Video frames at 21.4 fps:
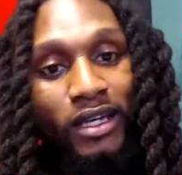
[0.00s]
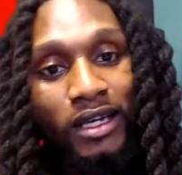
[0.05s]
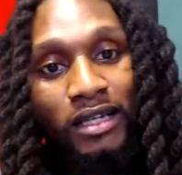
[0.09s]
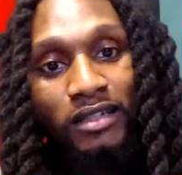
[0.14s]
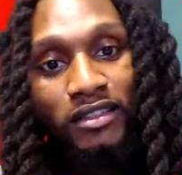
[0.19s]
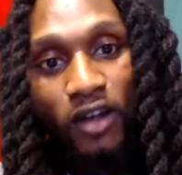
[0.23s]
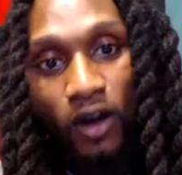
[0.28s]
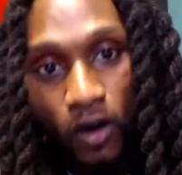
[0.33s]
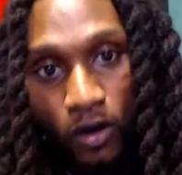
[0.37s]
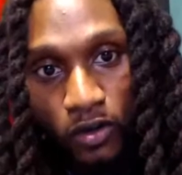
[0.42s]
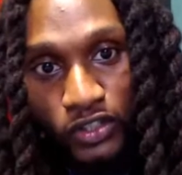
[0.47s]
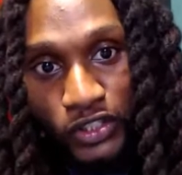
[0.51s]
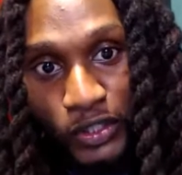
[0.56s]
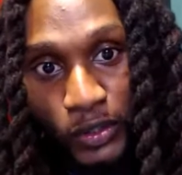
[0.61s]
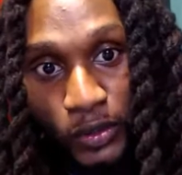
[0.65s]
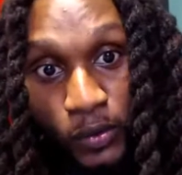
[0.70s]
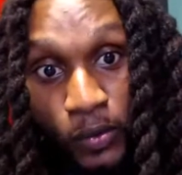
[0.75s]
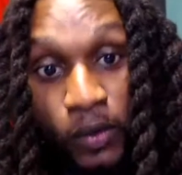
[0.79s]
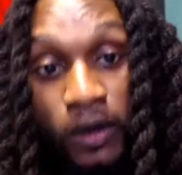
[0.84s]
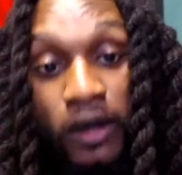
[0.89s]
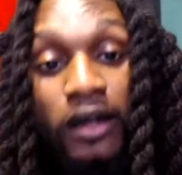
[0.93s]
is
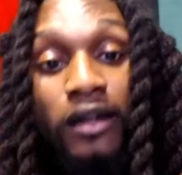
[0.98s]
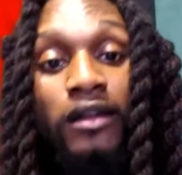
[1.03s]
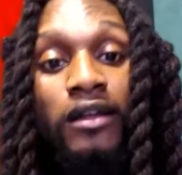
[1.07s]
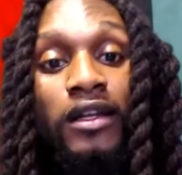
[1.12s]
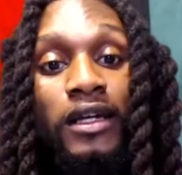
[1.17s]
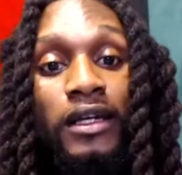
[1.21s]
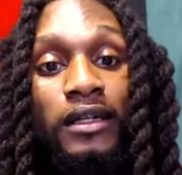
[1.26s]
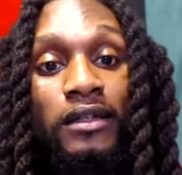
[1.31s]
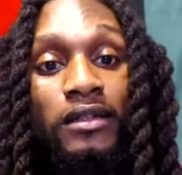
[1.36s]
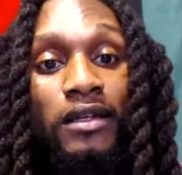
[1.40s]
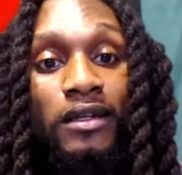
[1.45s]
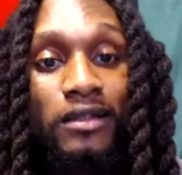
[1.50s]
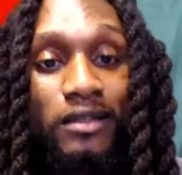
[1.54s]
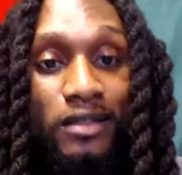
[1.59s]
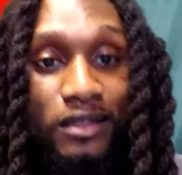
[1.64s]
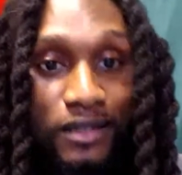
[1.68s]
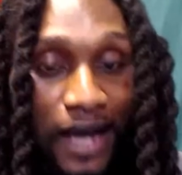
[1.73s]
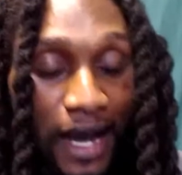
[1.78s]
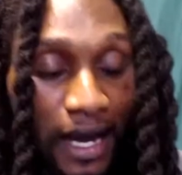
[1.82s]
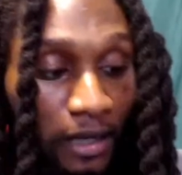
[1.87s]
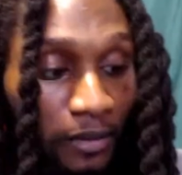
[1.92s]
also linked
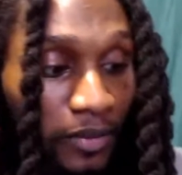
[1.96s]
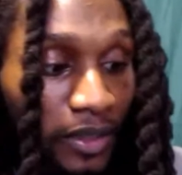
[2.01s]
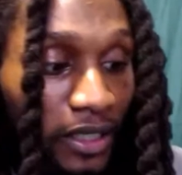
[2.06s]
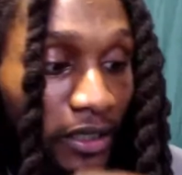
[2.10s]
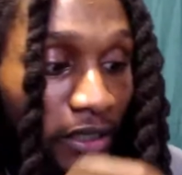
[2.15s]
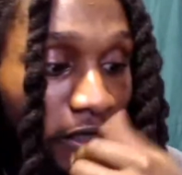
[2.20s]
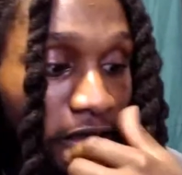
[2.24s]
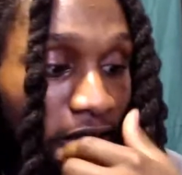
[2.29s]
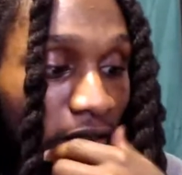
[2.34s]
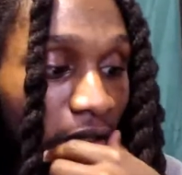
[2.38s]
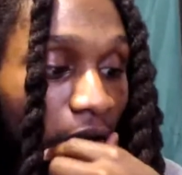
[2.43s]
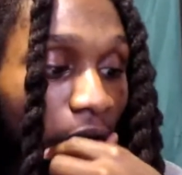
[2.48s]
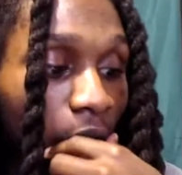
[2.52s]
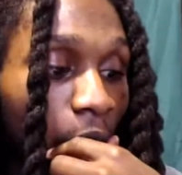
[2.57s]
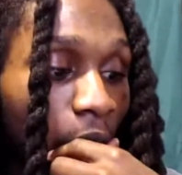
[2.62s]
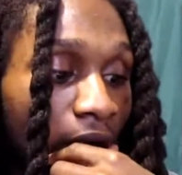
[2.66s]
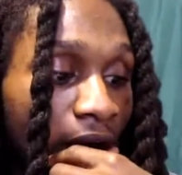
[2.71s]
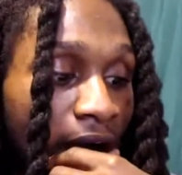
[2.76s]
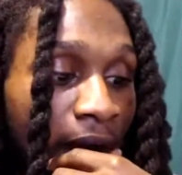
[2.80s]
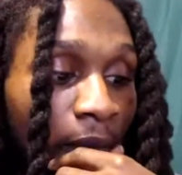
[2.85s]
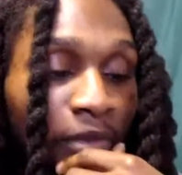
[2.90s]
to diabetes.
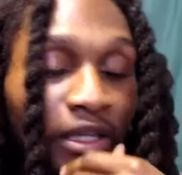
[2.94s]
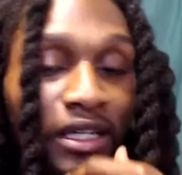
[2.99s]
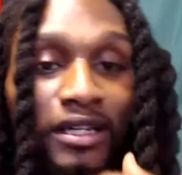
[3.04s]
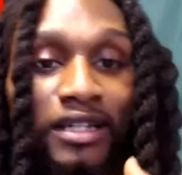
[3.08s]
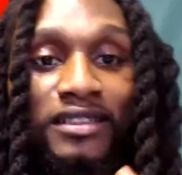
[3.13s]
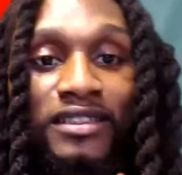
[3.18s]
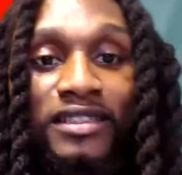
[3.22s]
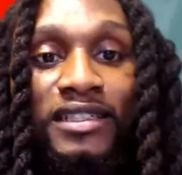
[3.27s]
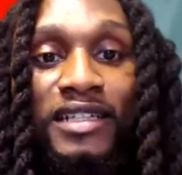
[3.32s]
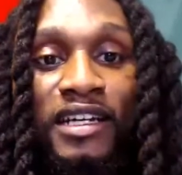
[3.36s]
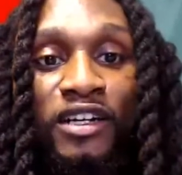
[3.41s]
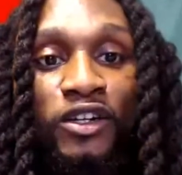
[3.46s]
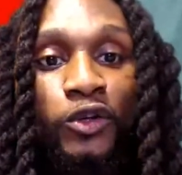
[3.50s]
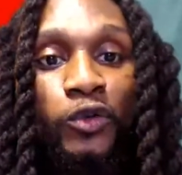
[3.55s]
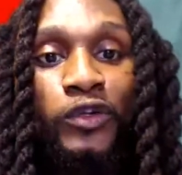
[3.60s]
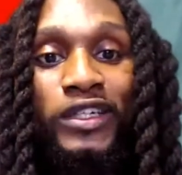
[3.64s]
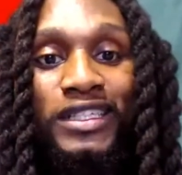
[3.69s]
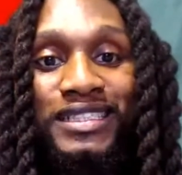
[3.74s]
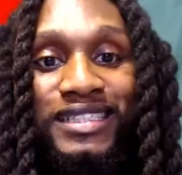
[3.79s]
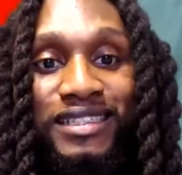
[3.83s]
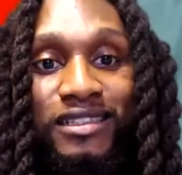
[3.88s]
Why? Because it
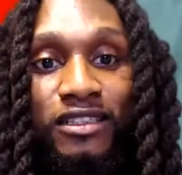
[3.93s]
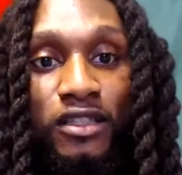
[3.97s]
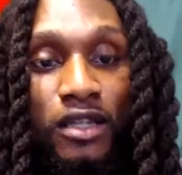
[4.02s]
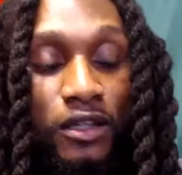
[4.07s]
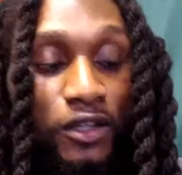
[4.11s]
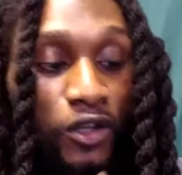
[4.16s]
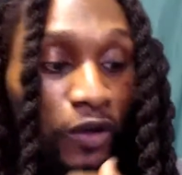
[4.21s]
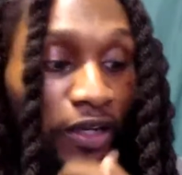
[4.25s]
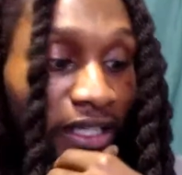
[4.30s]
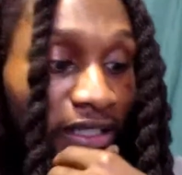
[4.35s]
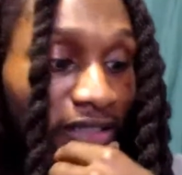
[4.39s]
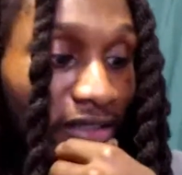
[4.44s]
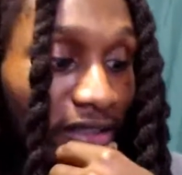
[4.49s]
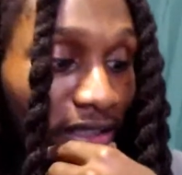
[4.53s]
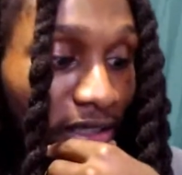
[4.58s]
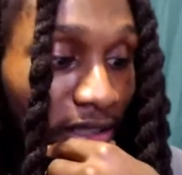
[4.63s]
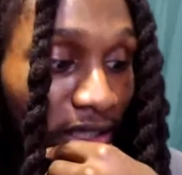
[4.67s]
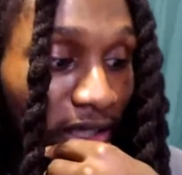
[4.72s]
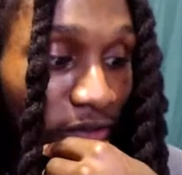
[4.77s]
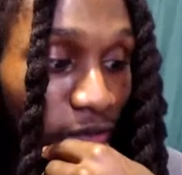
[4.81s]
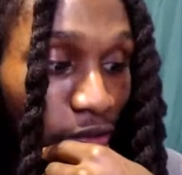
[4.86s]
increases your
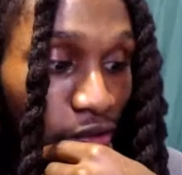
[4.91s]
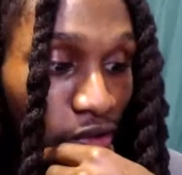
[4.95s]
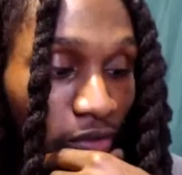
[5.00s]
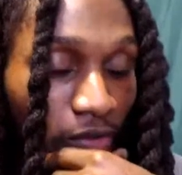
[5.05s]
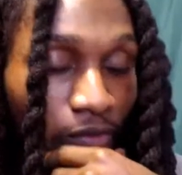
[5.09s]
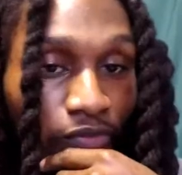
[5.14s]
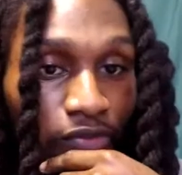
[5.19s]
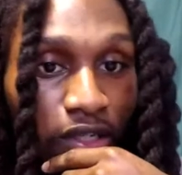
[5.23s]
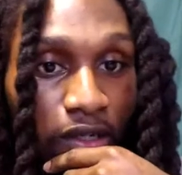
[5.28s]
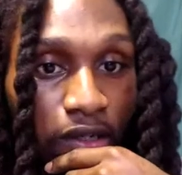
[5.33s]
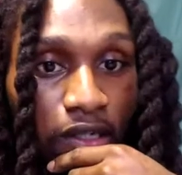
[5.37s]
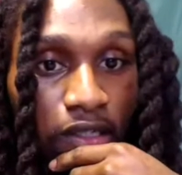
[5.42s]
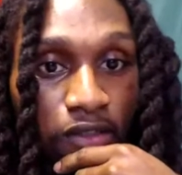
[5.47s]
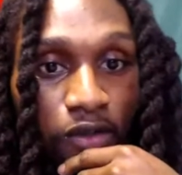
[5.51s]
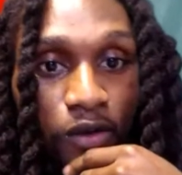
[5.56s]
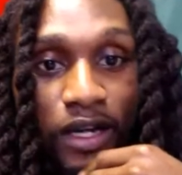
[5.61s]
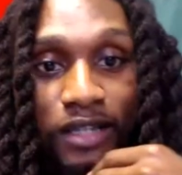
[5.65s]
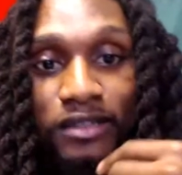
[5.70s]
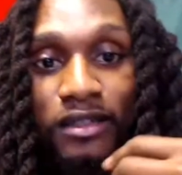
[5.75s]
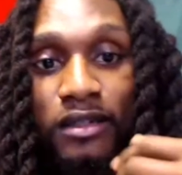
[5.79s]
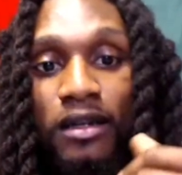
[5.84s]
insulin levels.
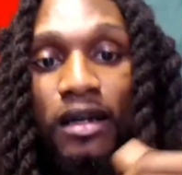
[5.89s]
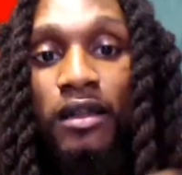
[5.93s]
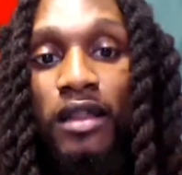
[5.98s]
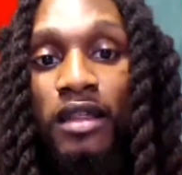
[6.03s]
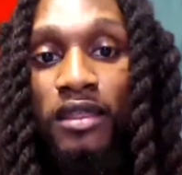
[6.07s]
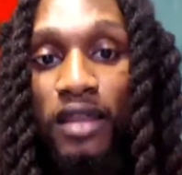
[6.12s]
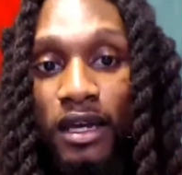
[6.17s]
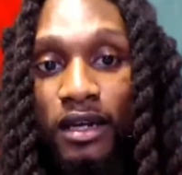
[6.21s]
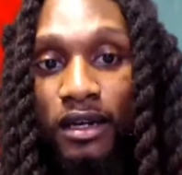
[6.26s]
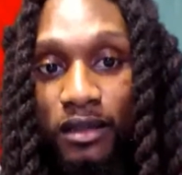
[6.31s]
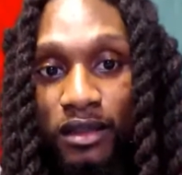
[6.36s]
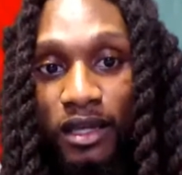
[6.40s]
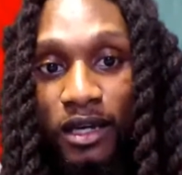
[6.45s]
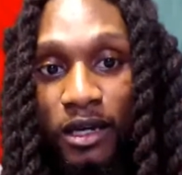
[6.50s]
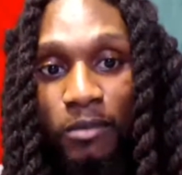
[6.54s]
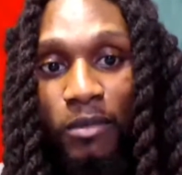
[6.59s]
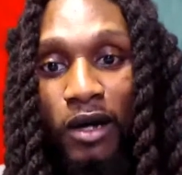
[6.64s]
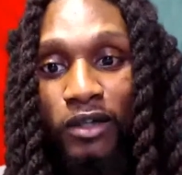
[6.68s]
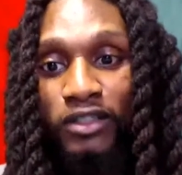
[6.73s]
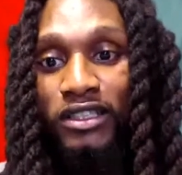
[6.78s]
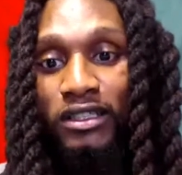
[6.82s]
So that's another thing to think
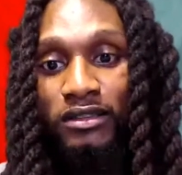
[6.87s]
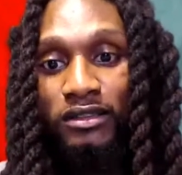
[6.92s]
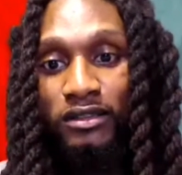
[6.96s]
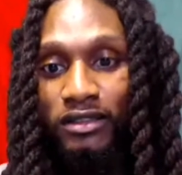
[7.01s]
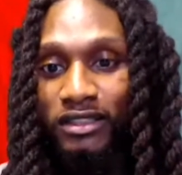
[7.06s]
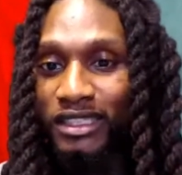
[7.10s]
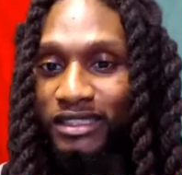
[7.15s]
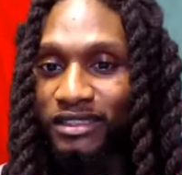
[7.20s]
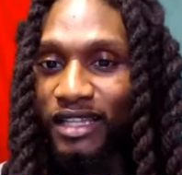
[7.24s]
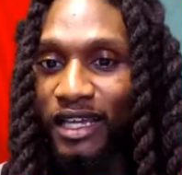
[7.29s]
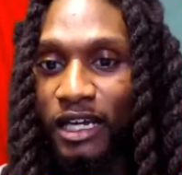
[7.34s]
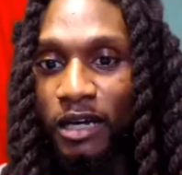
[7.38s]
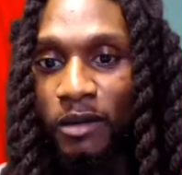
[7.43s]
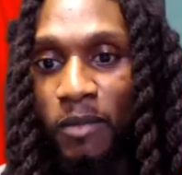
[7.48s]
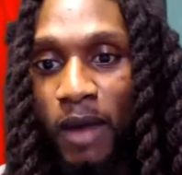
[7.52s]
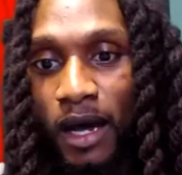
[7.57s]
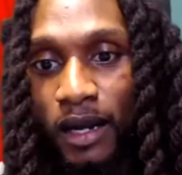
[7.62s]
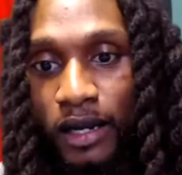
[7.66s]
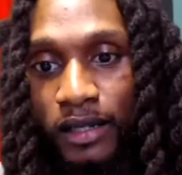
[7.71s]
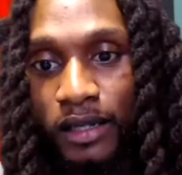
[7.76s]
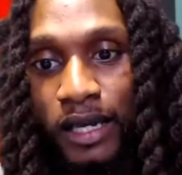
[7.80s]
about. Just think
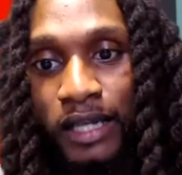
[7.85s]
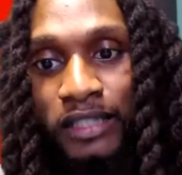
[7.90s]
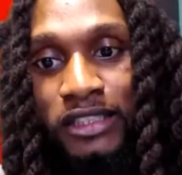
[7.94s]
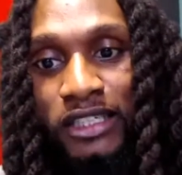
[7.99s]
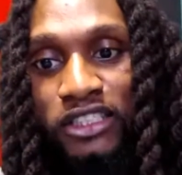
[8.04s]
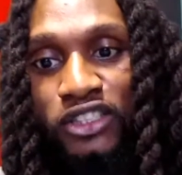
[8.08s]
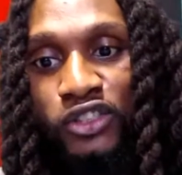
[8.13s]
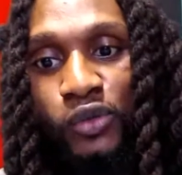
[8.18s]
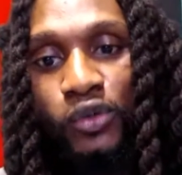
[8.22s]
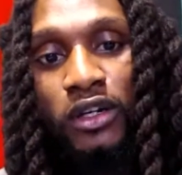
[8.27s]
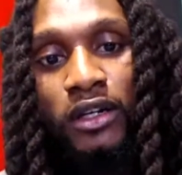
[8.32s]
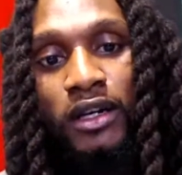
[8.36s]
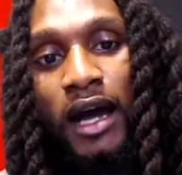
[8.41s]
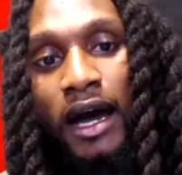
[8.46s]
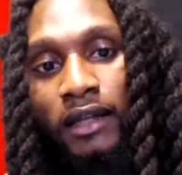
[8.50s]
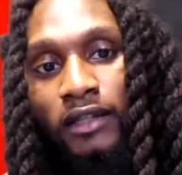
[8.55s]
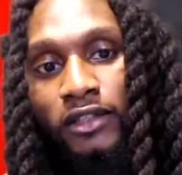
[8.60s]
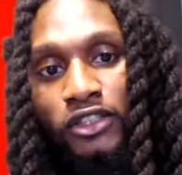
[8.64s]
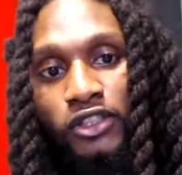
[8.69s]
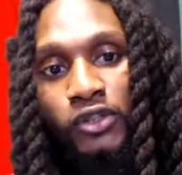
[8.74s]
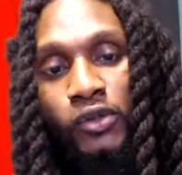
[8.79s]
about it and just do the
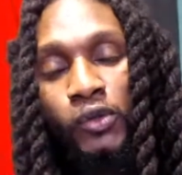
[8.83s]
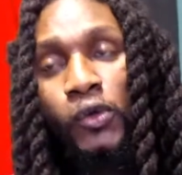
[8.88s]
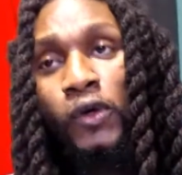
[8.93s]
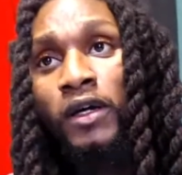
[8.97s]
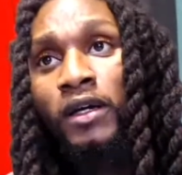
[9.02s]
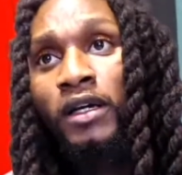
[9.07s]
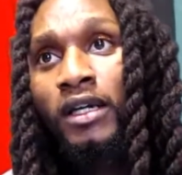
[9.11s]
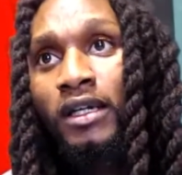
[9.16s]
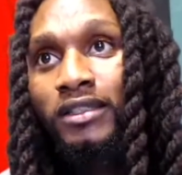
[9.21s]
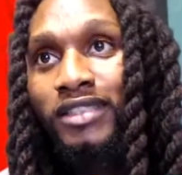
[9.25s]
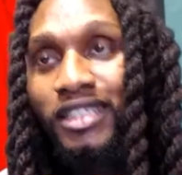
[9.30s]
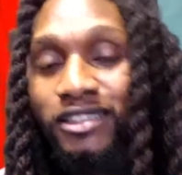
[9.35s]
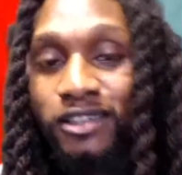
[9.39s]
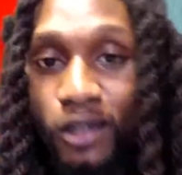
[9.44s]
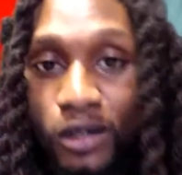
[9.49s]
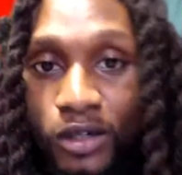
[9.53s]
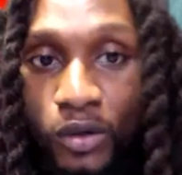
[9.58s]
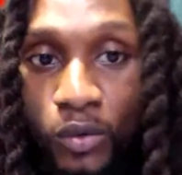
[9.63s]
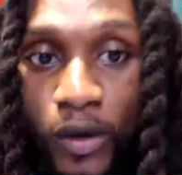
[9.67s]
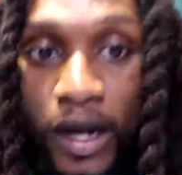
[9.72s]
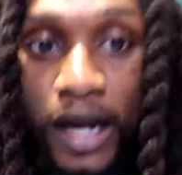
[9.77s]
knowledge to it. Just
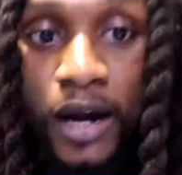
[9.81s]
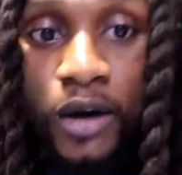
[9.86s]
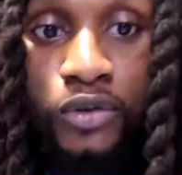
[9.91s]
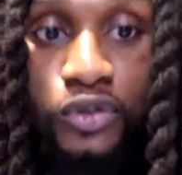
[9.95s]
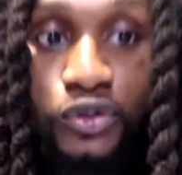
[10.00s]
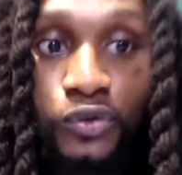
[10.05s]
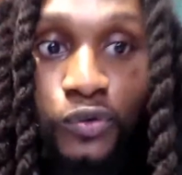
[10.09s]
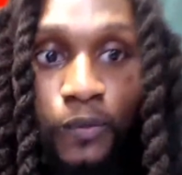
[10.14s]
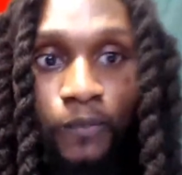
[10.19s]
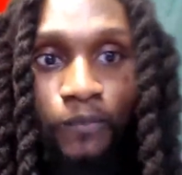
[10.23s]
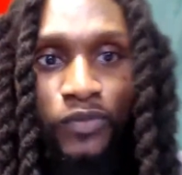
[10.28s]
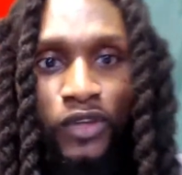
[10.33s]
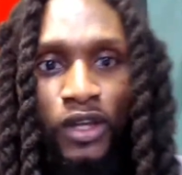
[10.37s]
look around you.